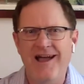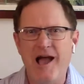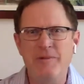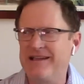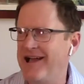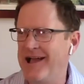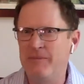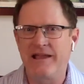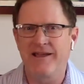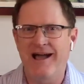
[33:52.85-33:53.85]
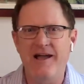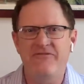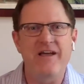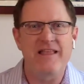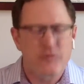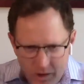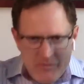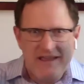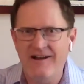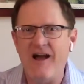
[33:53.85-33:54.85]
I mean, I felt like
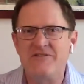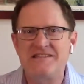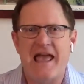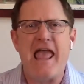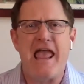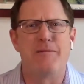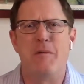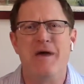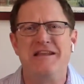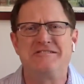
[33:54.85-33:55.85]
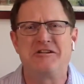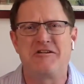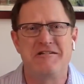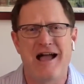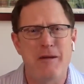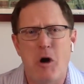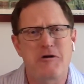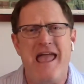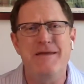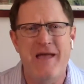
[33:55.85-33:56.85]
ripping it off and say, "Hey, I'm a minister. I'm
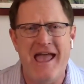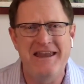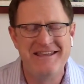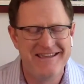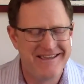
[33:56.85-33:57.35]
okay, man."